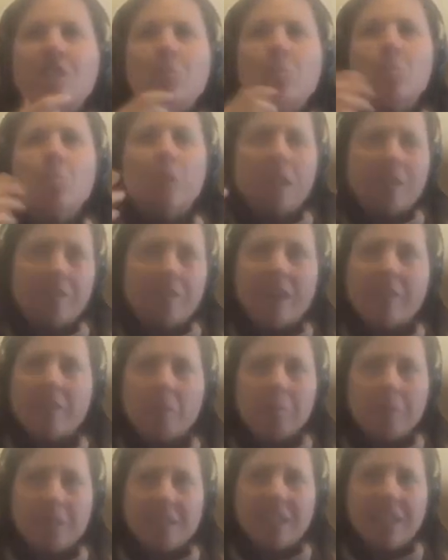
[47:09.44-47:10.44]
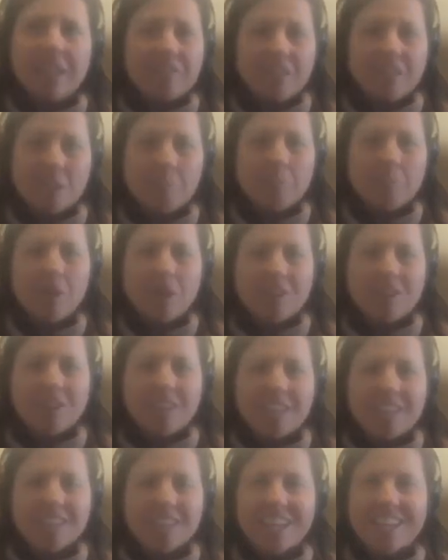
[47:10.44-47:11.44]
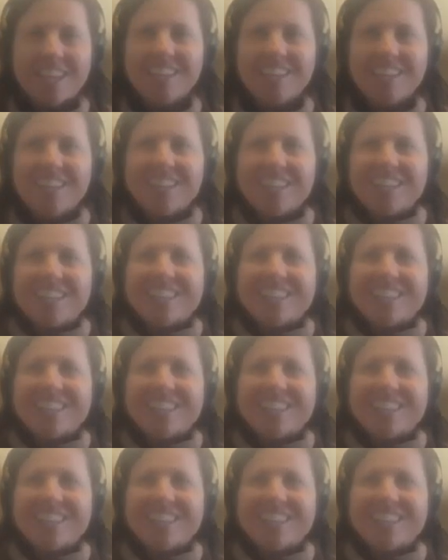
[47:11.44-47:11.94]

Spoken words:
like, she would have never been left at a park like that.